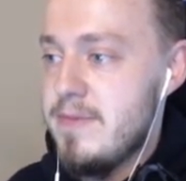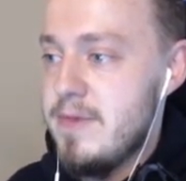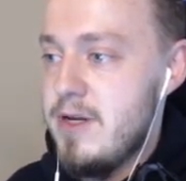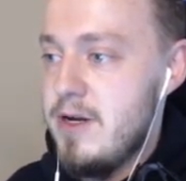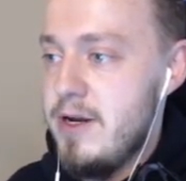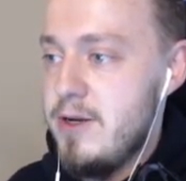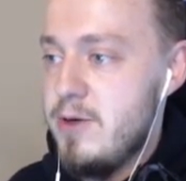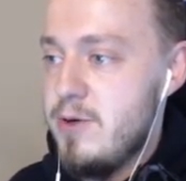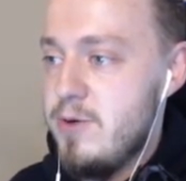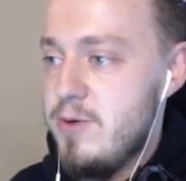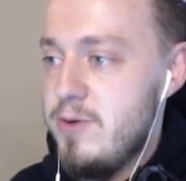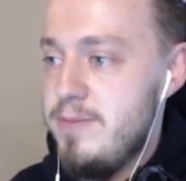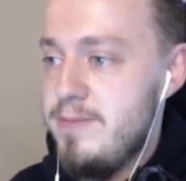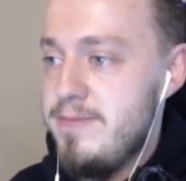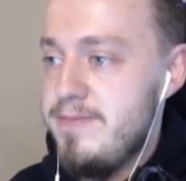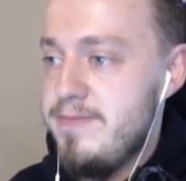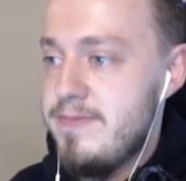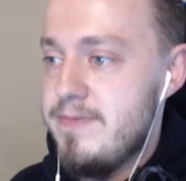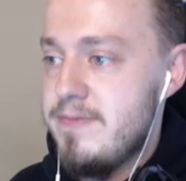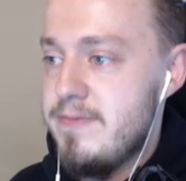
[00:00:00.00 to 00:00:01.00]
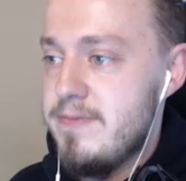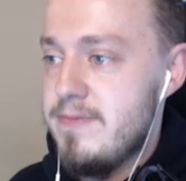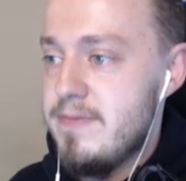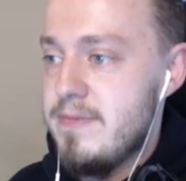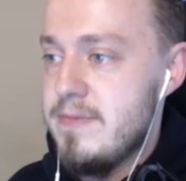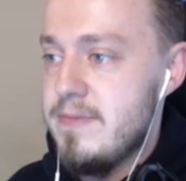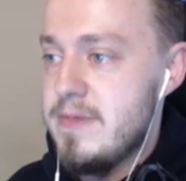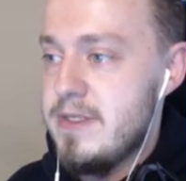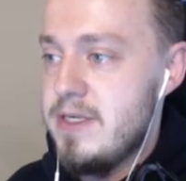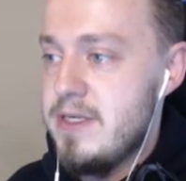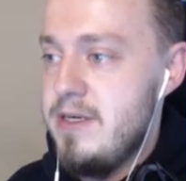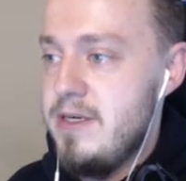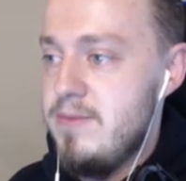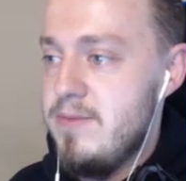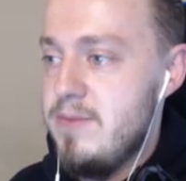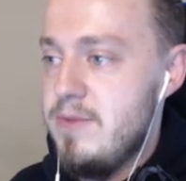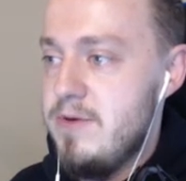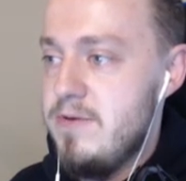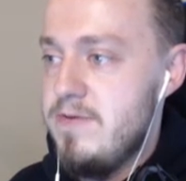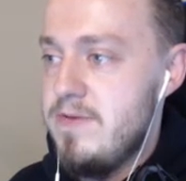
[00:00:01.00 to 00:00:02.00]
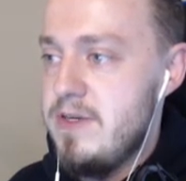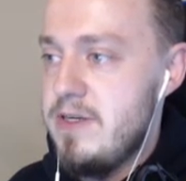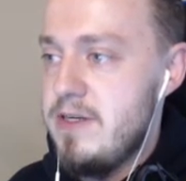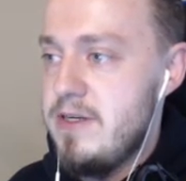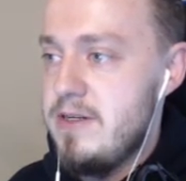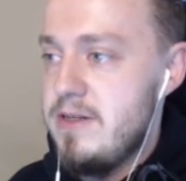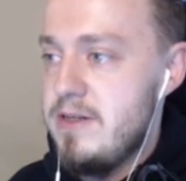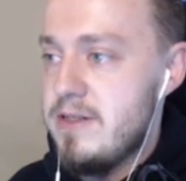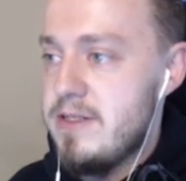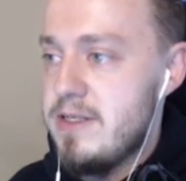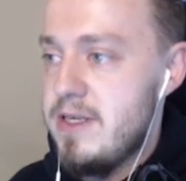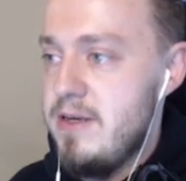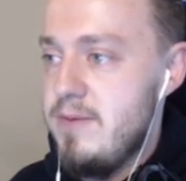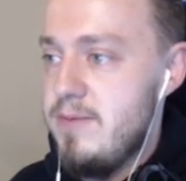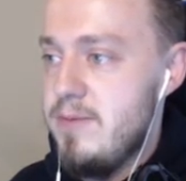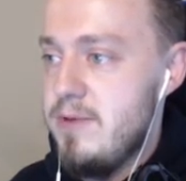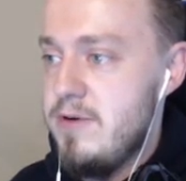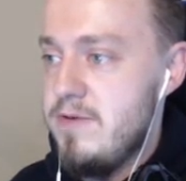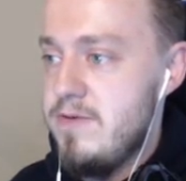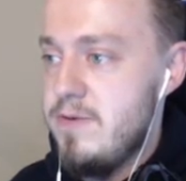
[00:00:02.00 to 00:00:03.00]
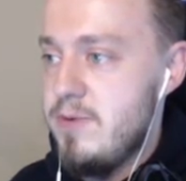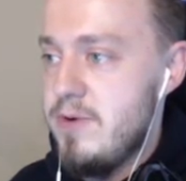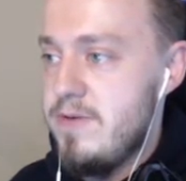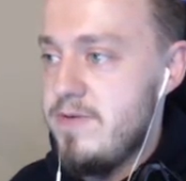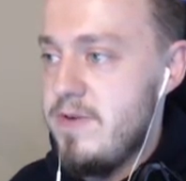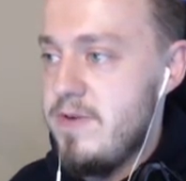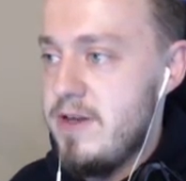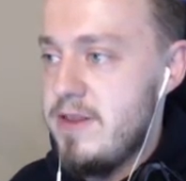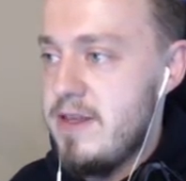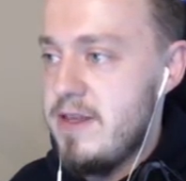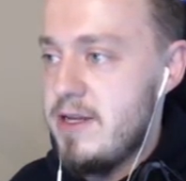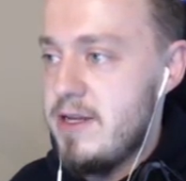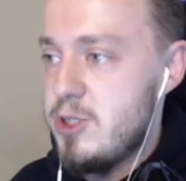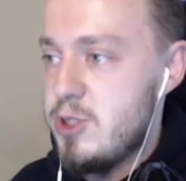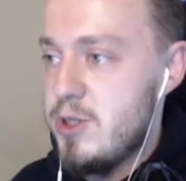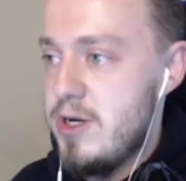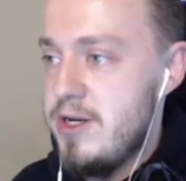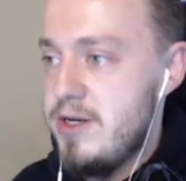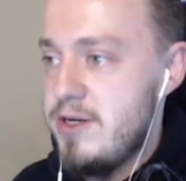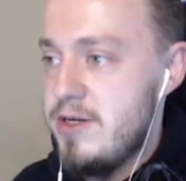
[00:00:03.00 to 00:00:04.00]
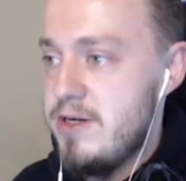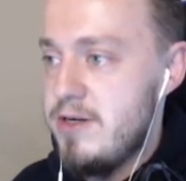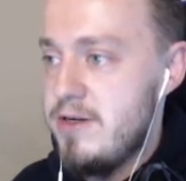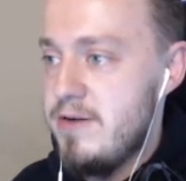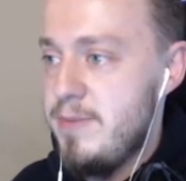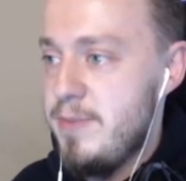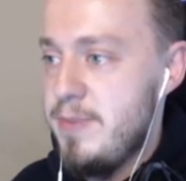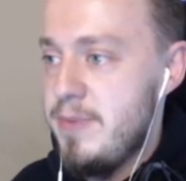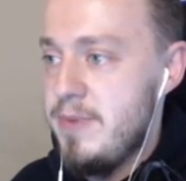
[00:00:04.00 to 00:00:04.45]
All right, cool. Let's keep moving. We fought that trainer.